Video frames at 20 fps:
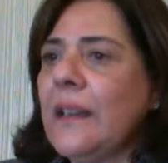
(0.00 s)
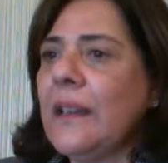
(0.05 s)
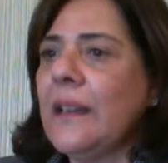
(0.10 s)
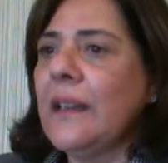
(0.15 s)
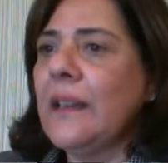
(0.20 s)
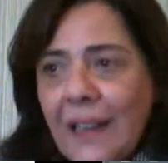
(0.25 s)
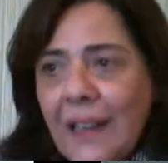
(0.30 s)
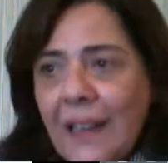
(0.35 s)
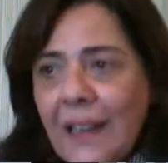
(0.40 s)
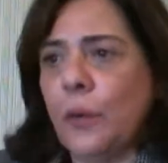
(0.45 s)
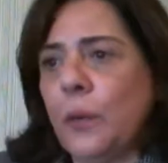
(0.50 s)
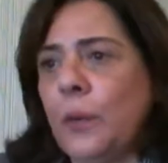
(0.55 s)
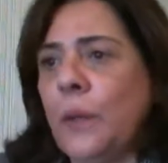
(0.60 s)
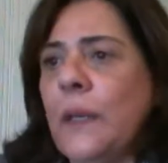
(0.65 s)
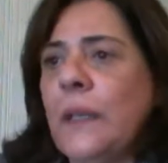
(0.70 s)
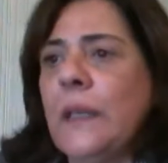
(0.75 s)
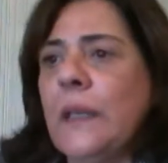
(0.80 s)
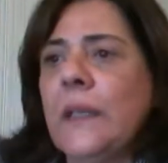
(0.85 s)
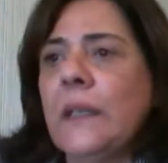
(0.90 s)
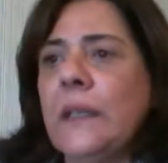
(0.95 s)
that ATO
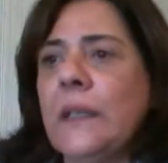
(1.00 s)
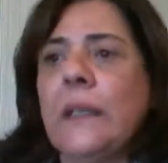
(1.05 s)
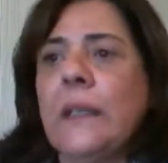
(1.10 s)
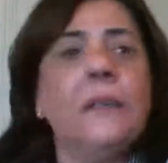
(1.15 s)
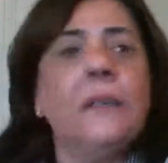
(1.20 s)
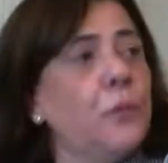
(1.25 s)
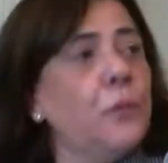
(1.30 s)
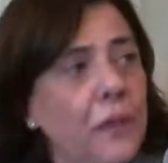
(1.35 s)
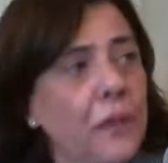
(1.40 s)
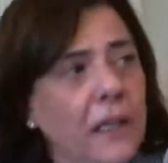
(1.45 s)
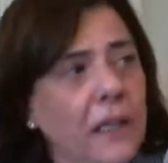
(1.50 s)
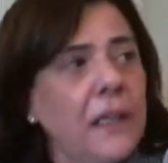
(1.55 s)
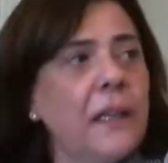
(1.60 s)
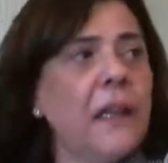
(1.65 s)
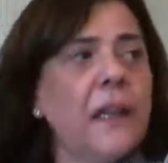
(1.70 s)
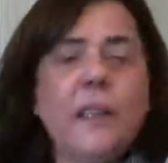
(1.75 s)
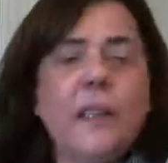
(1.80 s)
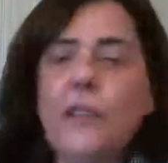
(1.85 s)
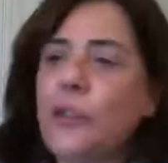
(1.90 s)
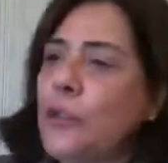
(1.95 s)
really
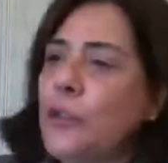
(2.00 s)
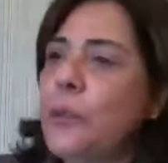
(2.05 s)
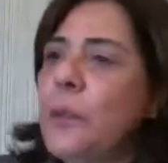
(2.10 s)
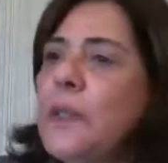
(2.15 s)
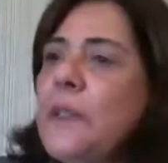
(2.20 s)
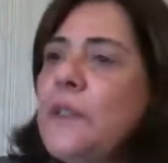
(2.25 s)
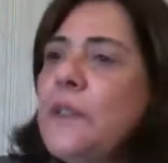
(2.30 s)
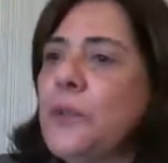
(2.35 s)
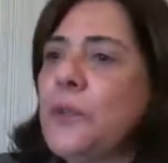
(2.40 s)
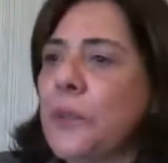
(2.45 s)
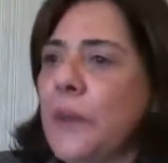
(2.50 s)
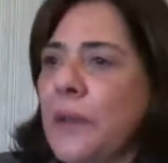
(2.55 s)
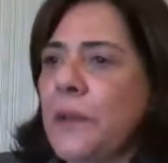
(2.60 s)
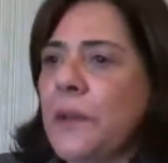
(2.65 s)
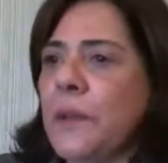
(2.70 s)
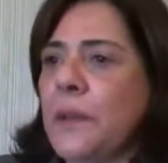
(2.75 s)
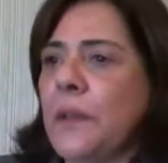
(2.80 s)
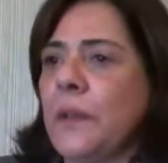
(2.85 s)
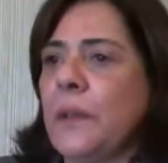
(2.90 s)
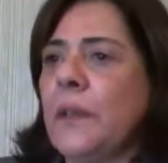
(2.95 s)
has to be
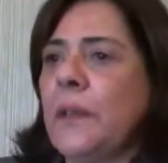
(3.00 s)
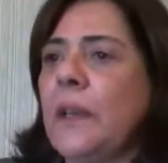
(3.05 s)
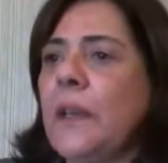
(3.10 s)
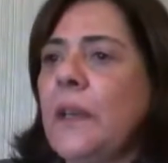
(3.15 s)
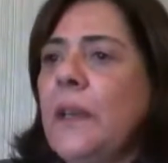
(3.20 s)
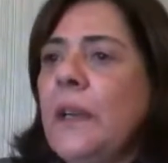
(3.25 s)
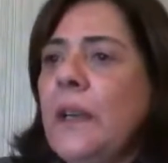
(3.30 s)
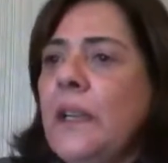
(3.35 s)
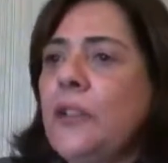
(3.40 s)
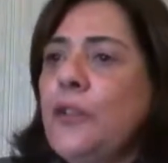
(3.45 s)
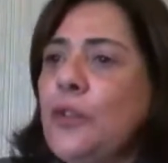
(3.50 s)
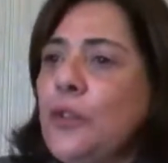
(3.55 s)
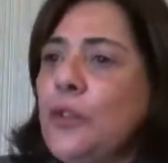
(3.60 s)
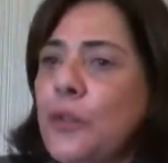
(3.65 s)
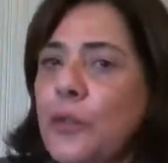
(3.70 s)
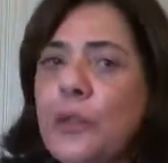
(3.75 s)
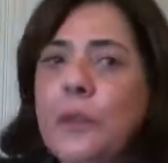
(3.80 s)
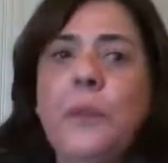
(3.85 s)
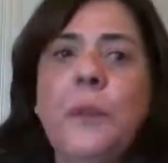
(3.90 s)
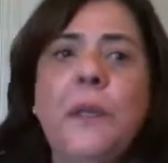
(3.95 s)
strengthened. It should
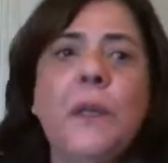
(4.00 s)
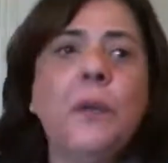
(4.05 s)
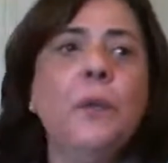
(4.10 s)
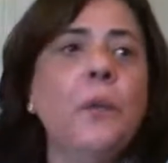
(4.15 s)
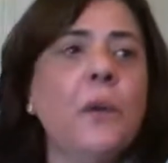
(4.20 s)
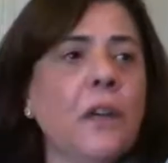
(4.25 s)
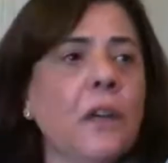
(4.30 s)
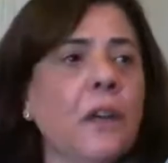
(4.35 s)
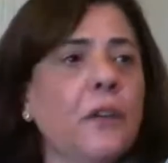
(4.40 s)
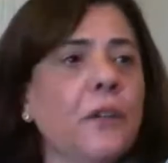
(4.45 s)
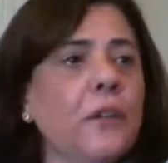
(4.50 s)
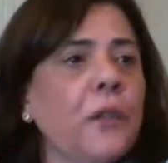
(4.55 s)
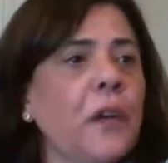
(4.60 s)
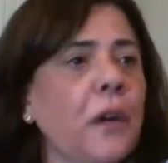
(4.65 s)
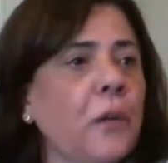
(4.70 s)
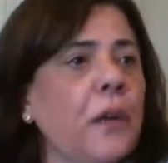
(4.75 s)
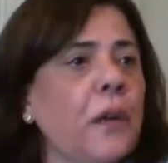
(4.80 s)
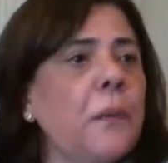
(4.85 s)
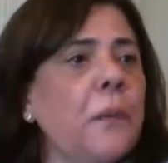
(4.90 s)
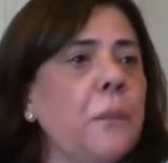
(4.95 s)
be one of our
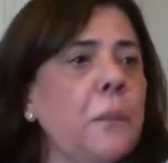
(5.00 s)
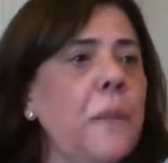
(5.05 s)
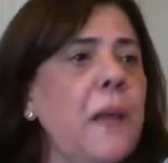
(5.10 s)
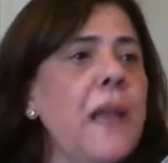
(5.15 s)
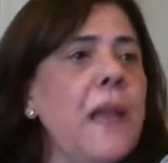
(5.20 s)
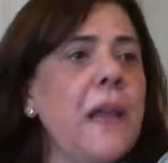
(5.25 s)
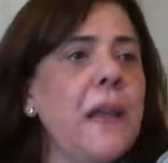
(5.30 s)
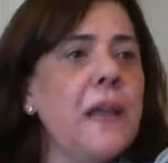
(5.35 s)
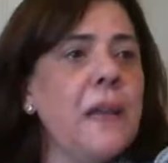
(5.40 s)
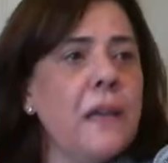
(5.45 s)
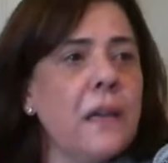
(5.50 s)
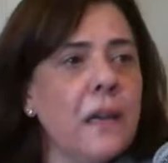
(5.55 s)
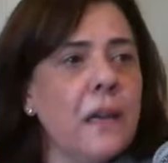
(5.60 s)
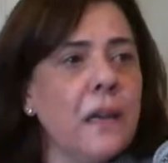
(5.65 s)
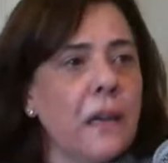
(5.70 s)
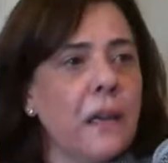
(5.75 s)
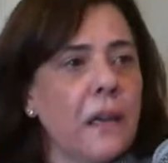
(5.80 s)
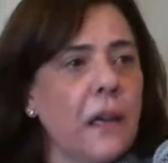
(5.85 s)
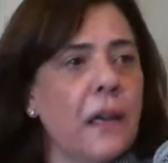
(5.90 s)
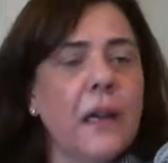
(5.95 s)
main
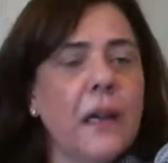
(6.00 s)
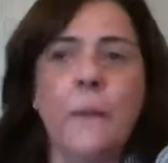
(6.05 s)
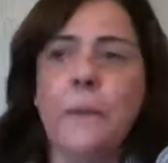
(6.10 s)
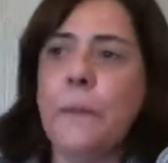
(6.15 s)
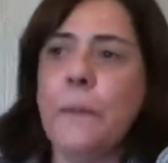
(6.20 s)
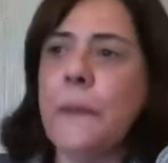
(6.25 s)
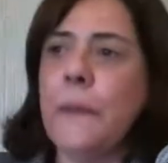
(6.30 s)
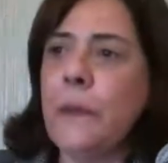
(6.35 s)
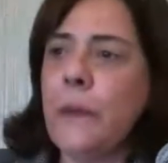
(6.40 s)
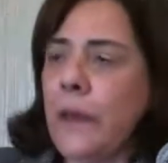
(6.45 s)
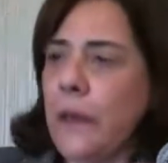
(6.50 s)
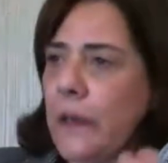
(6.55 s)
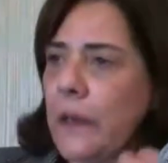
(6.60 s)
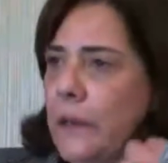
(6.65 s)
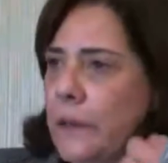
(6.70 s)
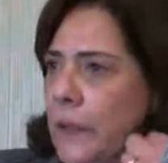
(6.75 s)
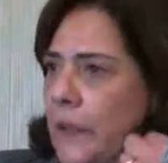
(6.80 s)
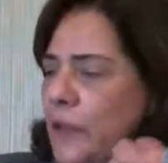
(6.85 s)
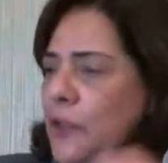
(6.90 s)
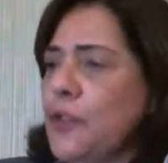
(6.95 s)

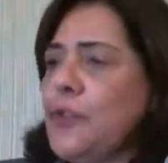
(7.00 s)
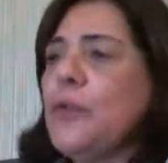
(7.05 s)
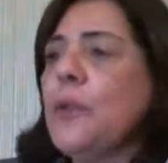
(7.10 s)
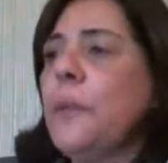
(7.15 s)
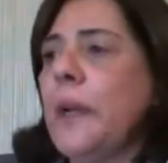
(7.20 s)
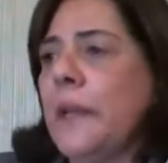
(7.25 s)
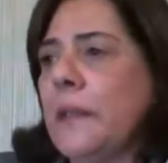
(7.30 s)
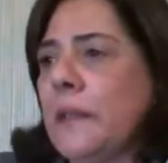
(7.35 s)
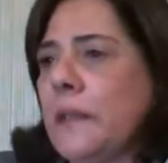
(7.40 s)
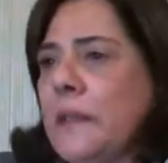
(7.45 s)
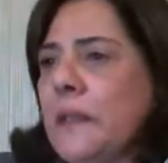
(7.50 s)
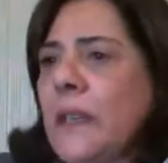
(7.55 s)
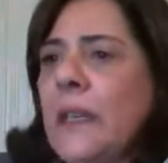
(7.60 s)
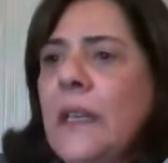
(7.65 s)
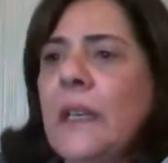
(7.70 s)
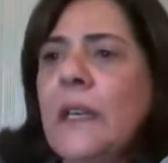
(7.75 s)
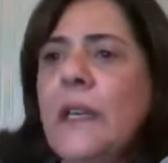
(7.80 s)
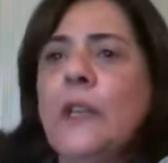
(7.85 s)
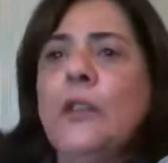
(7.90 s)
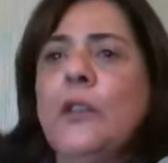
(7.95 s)
instruments
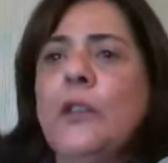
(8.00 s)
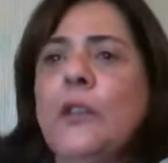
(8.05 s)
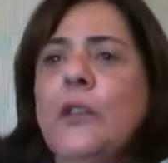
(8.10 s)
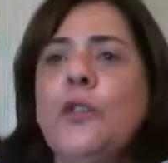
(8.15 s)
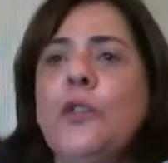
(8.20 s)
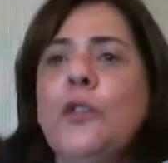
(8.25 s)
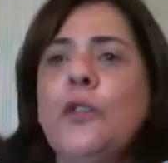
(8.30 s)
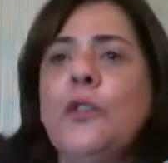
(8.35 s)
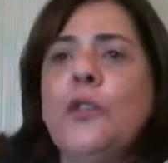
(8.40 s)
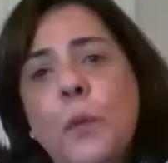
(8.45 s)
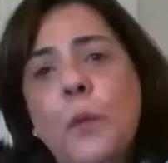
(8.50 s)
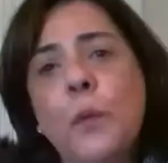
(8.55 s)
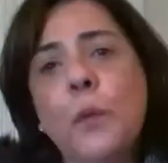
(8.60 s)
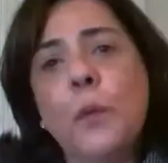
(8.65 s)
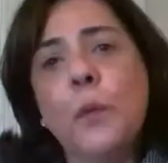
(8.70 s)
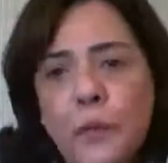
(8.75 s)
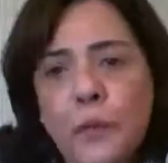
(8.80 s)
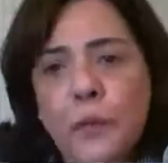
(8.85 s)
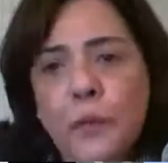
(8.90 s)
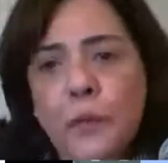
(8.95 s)
to move
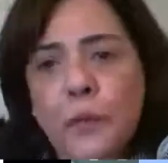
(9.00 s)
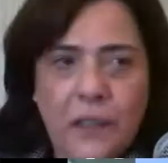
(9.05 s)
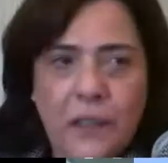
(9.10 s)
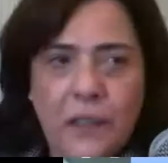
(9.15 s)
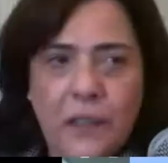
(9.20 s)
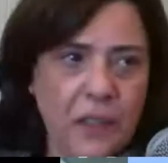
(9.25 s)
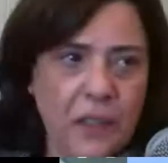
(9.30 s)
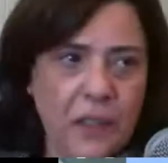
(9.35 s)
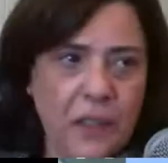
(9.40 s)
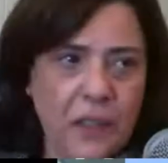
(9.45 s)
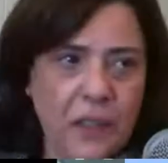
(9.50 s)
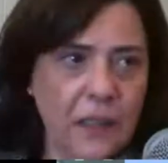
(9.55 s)
the agenda.